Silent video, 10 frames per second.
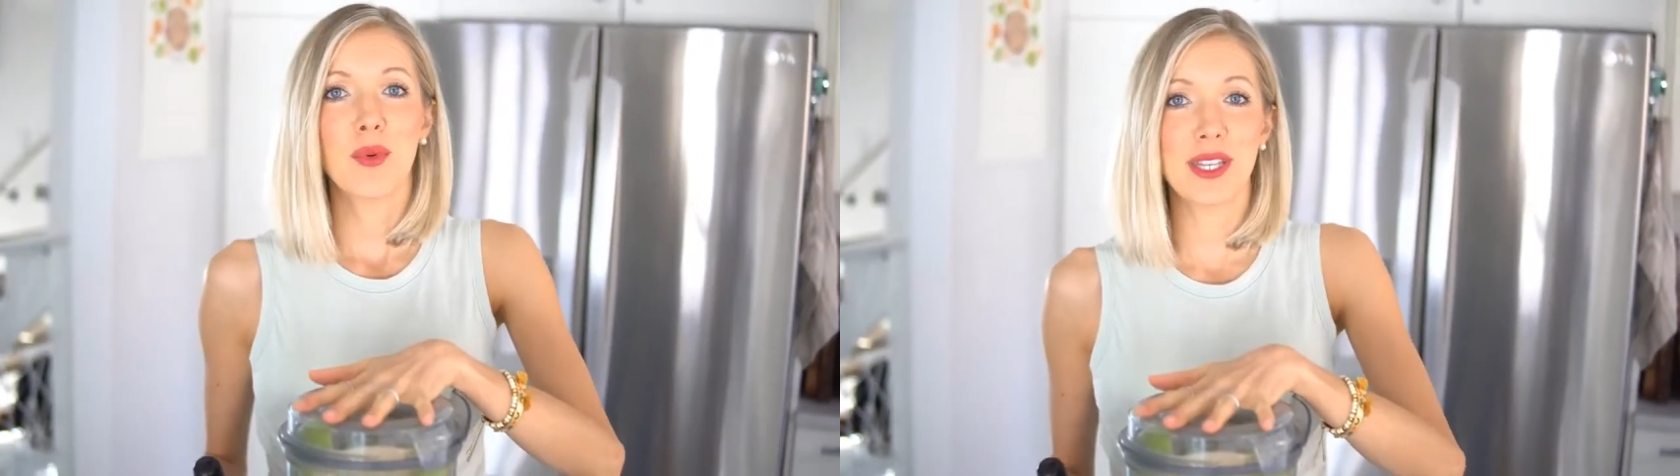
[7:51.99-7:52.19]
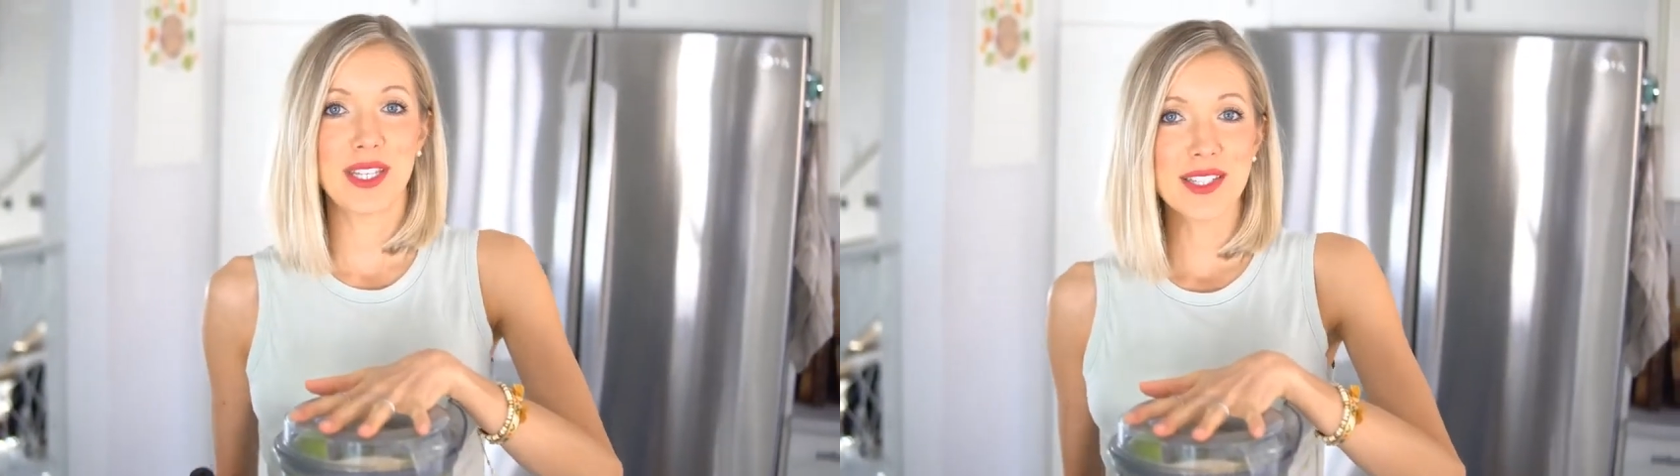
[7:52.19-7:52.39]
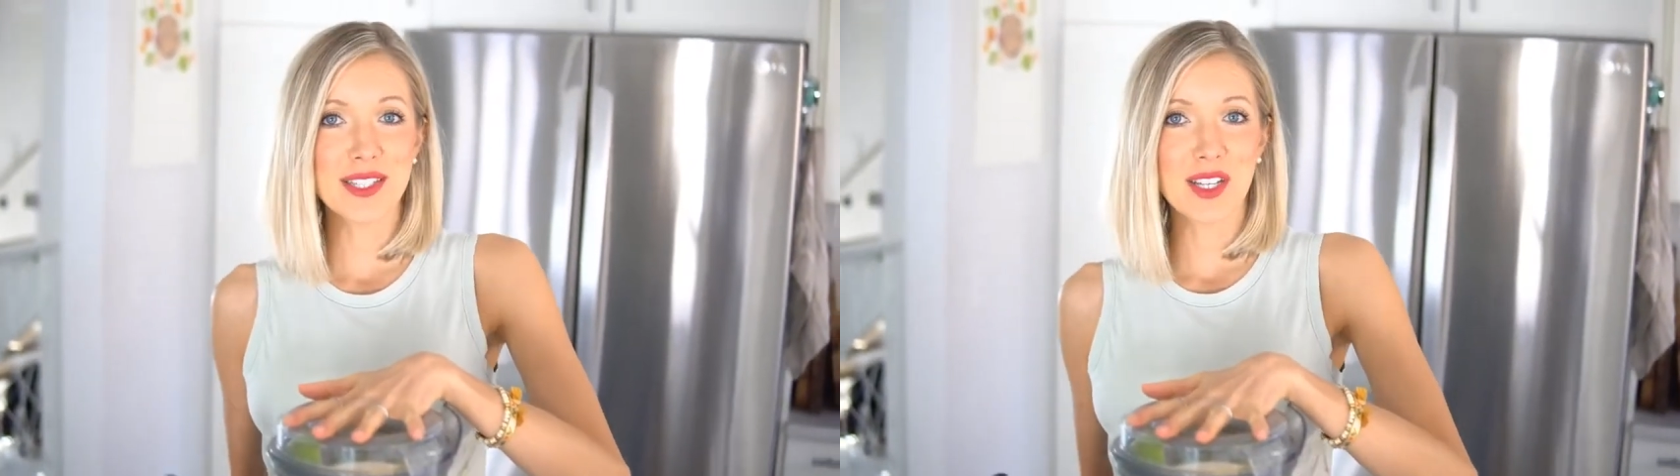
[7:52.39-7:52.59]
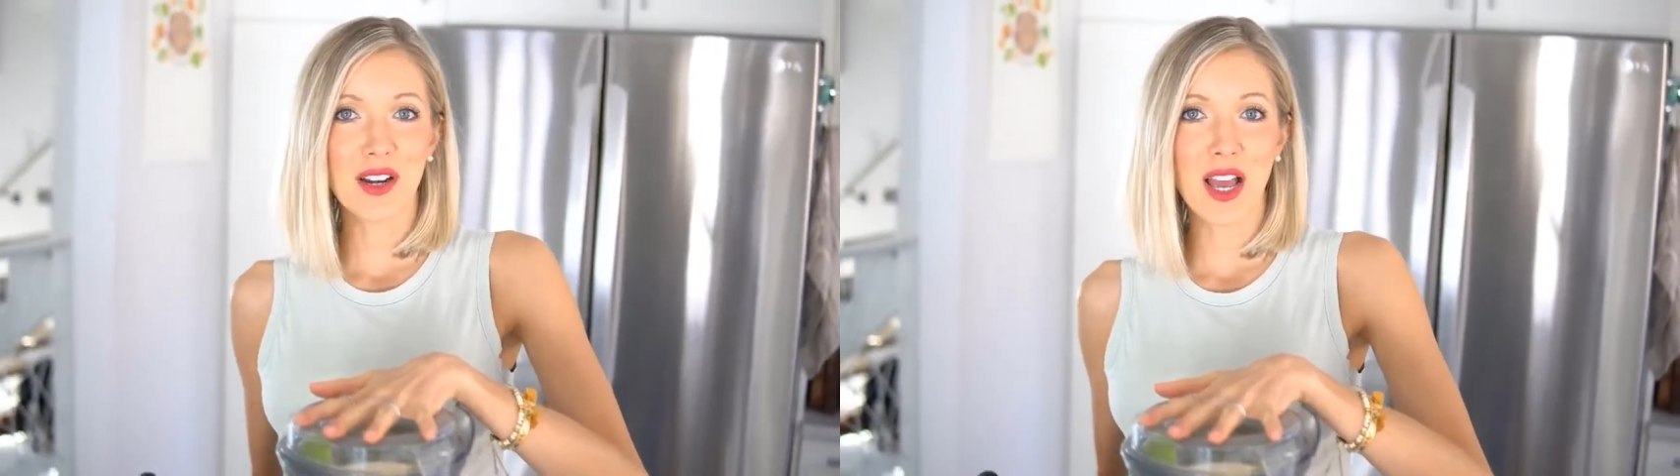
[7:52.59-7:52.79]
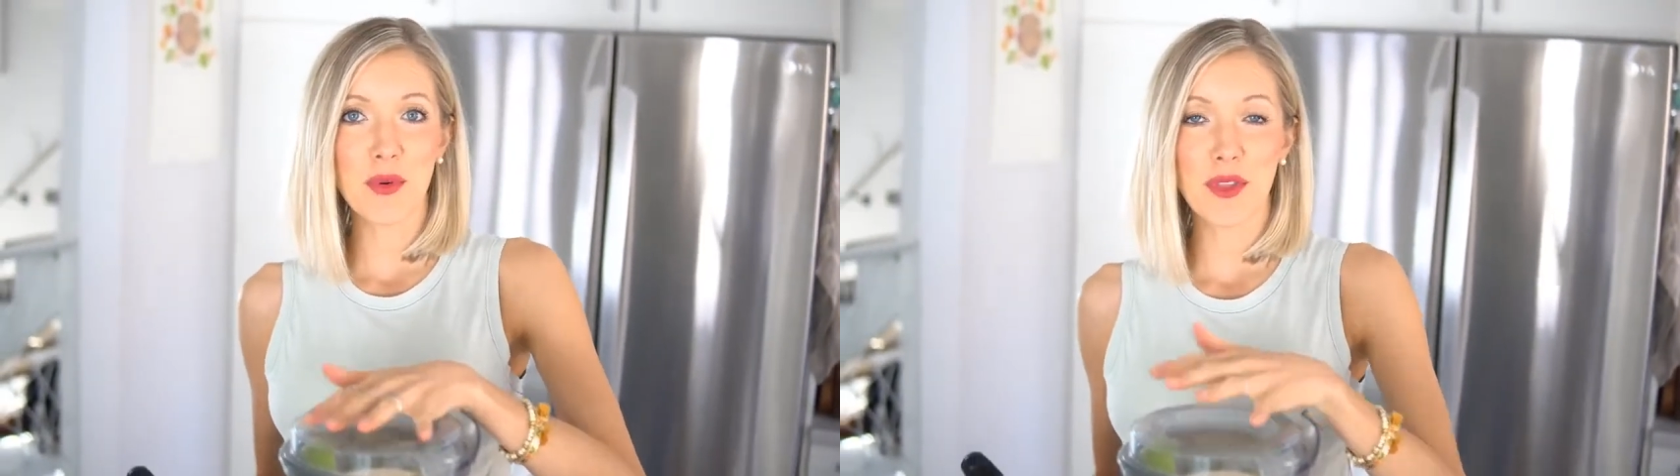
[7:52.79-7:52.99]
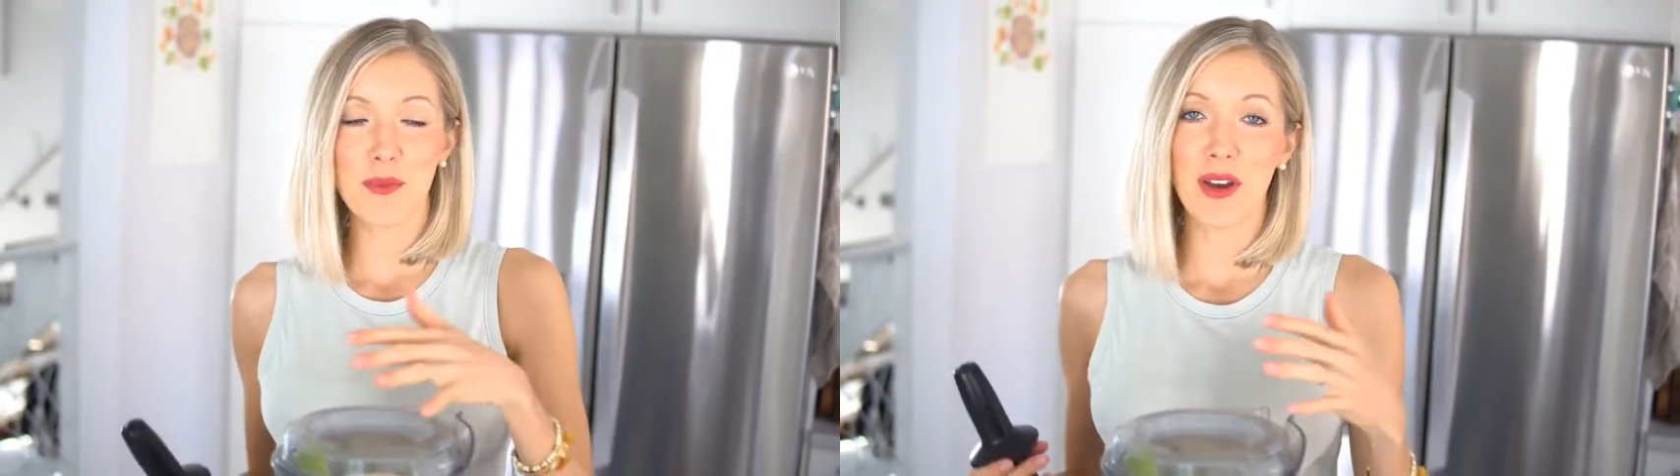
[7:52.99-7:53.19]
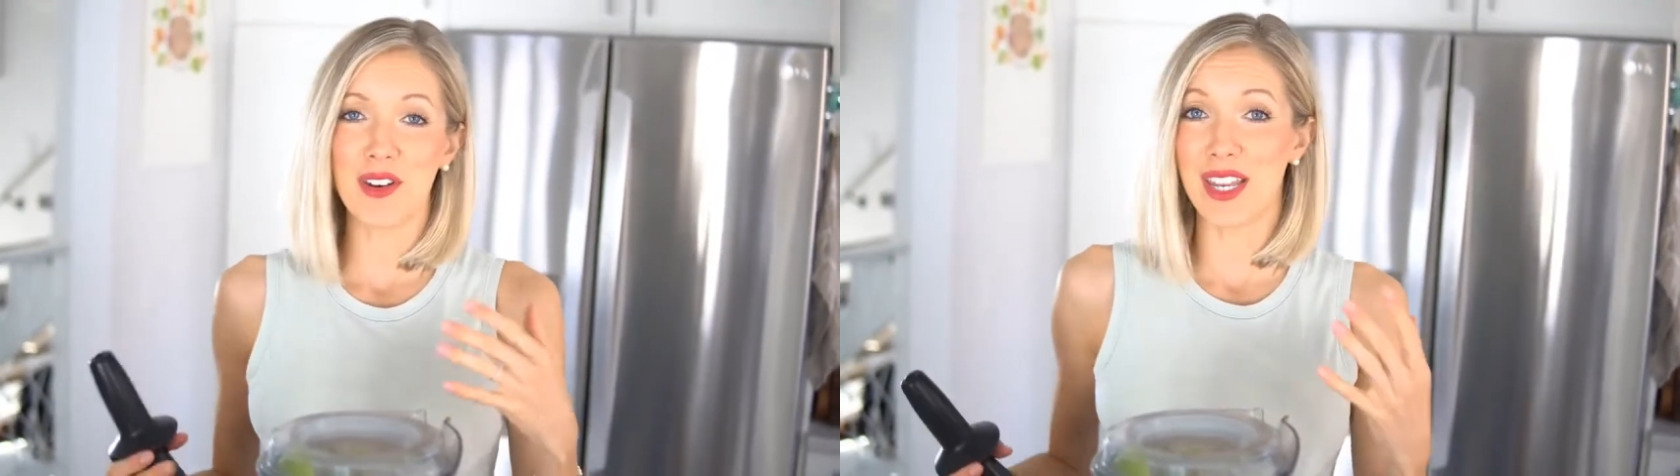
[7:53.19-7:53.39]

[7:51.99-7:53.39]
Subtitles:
We did start out with about a